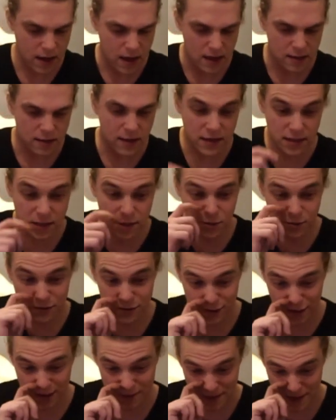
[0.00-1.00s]
This is
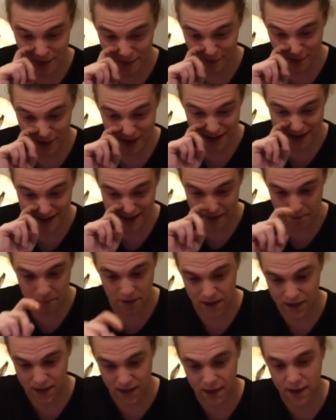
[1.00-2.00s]
also being really
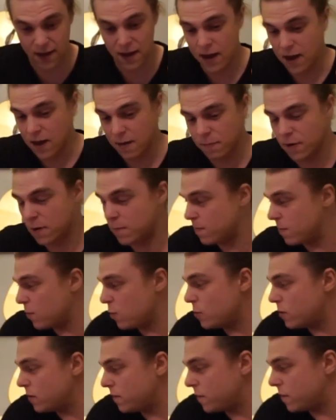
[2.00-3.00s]
nitpicky, but
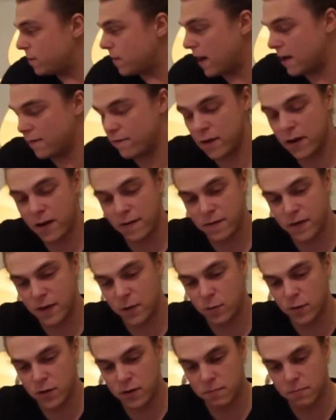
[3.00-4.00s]
all of them have lovely
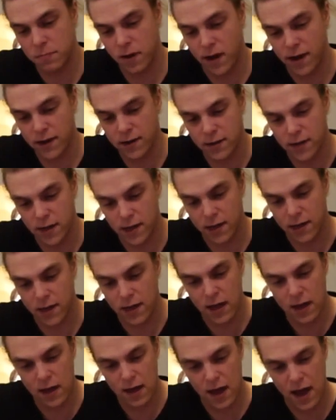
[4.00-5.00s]
wooden binding.
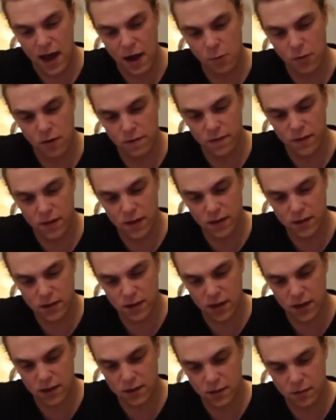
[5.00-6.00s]
However, this
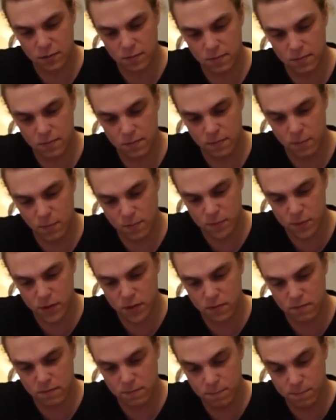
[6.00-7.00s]
has
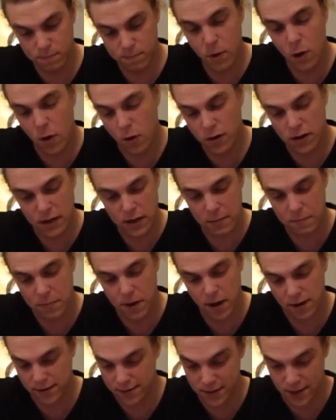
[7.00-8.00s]
mahogany
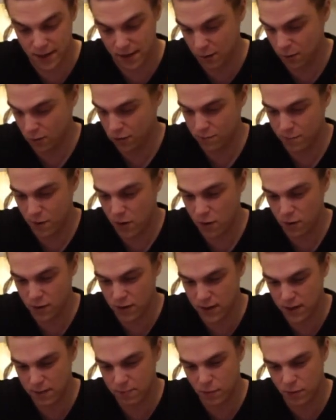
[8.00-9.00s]
binding on a
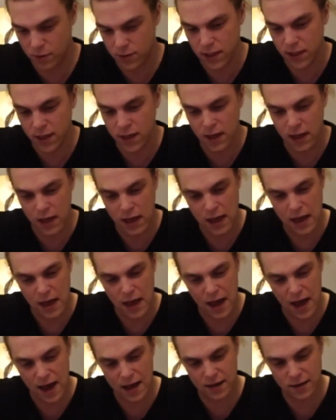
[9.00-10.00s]
mahogany body.
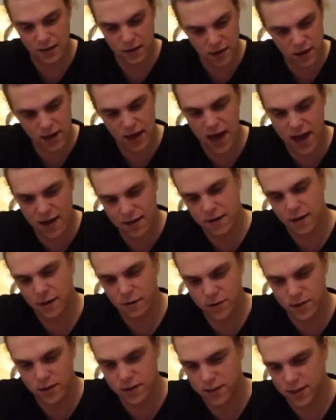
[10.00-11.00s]
And you can
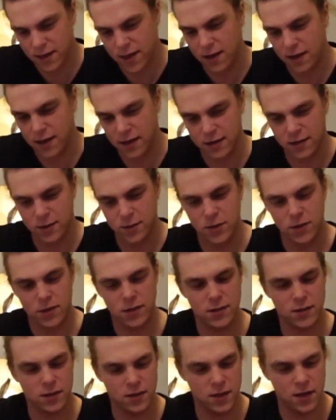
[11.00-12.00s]
notice it, it's
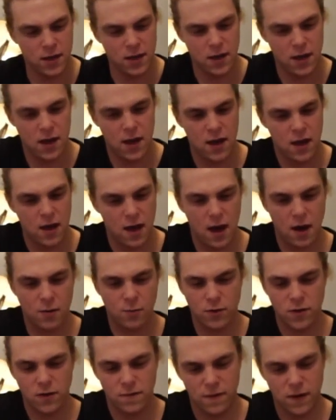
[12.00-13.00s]
just, I
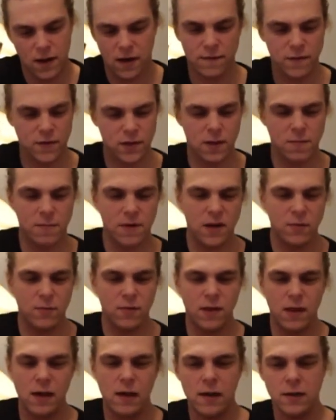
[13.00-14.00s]
would have loved something
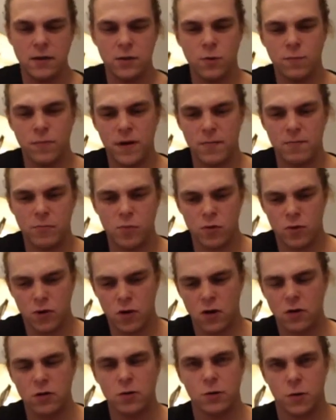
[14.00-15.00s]
with a little bit more
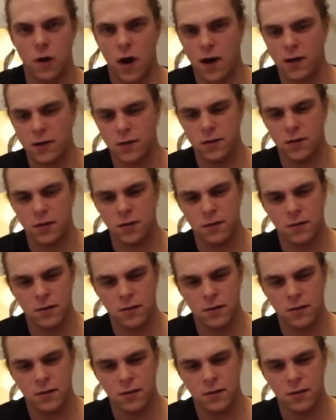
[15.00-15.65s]
contrast.